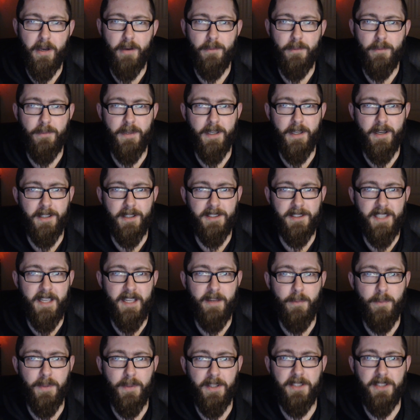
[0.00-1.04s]
off a guy's
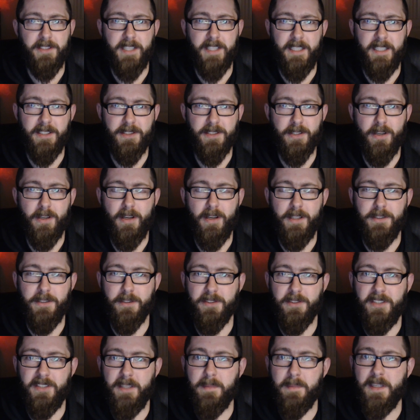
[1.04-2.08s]
head with a chainsaw and
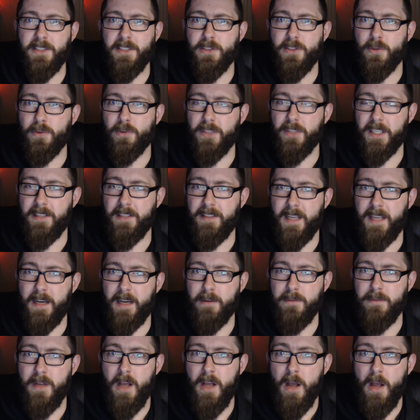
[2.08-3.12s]
your teammates are holding him
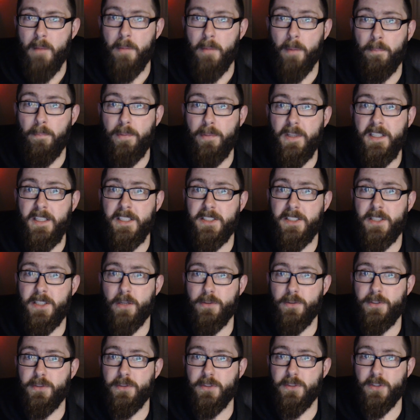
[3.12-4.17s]
down, but please
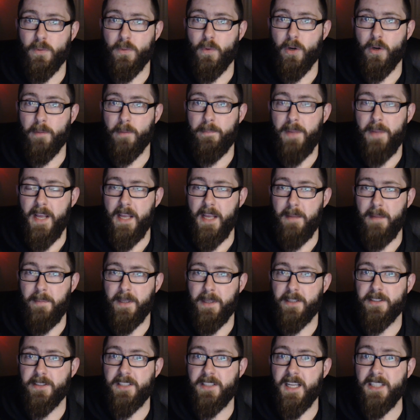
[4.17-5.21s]
don't use the word babe
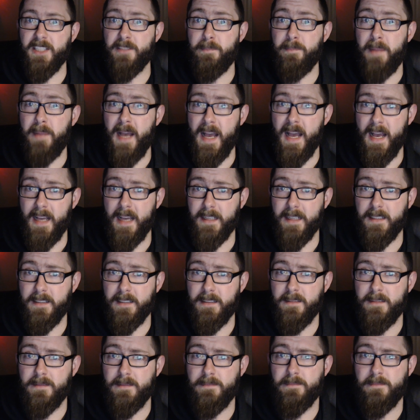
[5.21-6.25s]
because that's
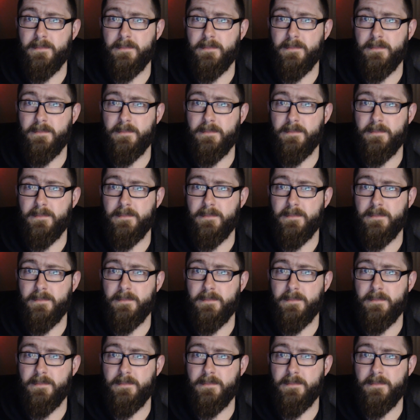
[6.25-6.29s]
bad.